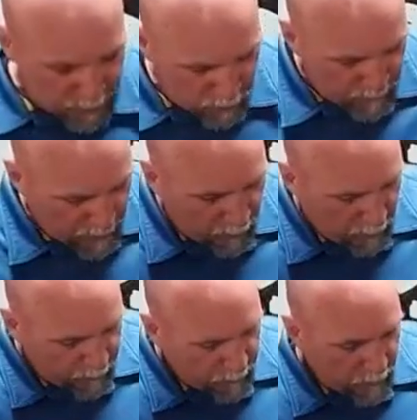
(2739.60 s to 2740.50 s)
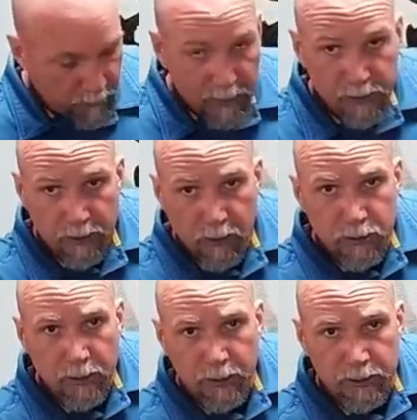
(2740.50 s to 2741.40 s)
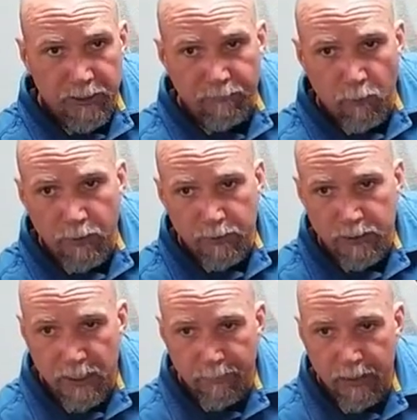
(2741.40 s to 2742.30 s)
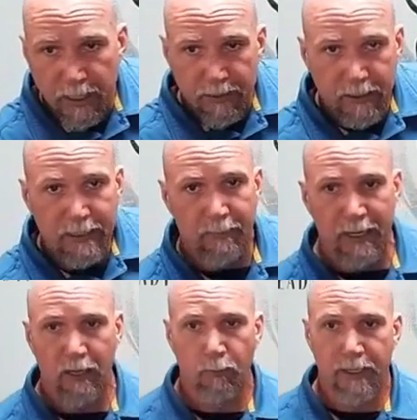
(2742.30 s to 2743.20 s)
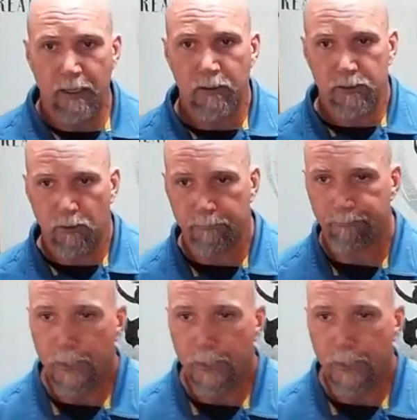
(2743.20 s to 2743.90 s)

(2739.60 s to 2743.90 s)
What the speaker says: to do my loads. Okay, so there's a tip where you skip, and I think that might help you out. So,